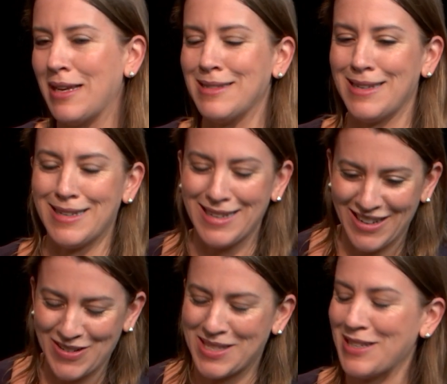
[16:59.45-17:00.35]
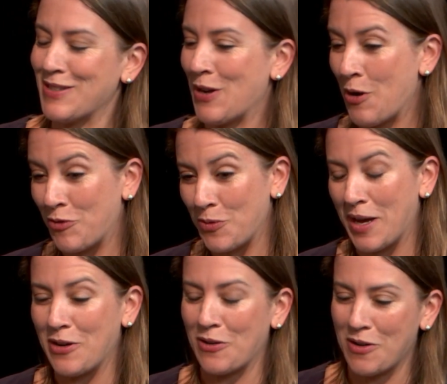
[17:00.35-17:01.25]
Is it a hopeful
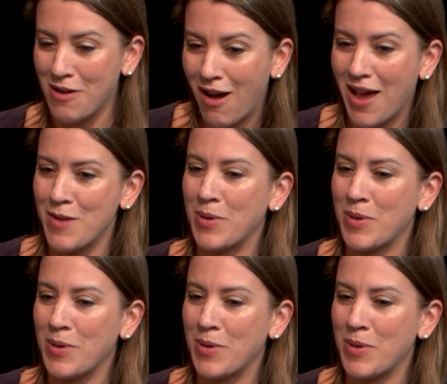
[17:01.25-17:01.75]
one or not?